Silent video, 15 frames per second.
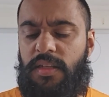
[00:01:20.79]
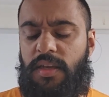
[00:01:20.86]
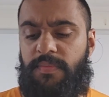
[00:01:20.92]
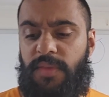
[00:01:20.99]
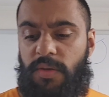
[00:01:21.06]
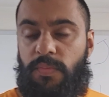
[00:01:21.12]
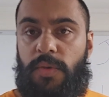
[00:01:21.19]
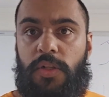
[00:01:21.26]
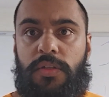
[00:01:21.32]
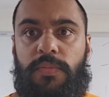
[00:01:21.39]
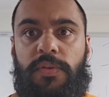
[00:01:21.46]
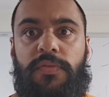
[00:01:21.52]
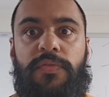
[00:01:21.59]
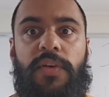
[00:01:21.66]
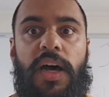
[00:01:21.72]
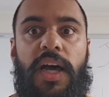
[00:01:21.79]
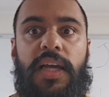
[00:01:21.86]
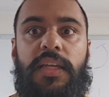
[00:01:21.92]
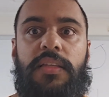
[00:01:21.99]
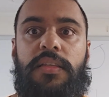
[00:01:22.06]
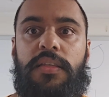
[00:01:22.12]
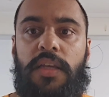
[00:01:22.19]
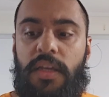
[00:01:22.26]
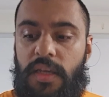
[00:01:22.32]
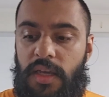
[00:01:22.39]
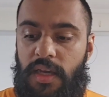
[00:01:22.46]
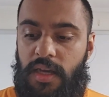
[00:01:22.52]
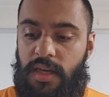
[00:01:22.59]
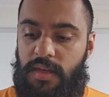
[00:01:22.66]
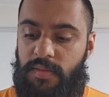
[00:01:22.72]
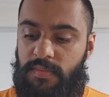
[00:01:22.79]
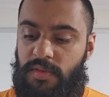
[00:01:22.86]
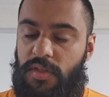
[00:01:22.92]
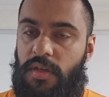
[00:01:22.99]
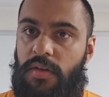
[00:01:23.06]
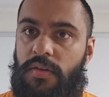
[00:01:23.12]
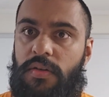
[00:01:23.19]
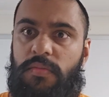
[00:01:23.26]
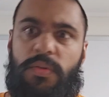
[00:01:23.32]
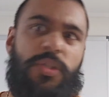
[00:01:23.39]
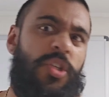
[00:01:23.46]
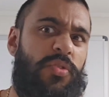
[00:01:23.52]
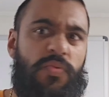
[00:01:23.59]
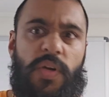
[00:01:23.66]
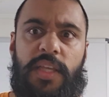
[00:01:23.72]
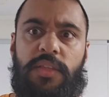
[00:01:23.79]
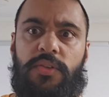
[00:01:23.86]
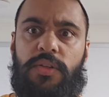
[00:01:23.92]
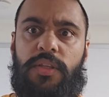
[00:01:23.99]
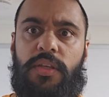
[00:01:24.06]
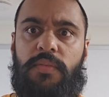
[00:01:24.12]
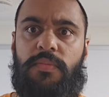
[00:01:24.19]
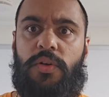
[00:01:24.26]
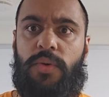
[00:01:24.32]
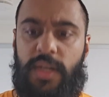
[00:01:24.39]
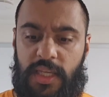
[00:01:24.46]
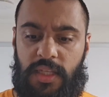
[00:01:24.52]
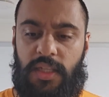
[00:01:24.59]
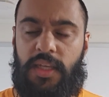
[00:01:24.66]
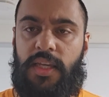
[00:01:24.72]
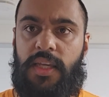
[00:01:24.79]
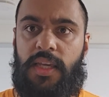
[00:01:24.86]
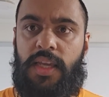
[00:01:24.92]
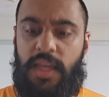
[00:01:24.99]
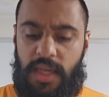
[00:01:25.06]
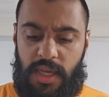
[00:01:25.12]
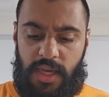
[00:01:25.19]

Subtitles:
There were multiple fights, so we'll just run through them quickly.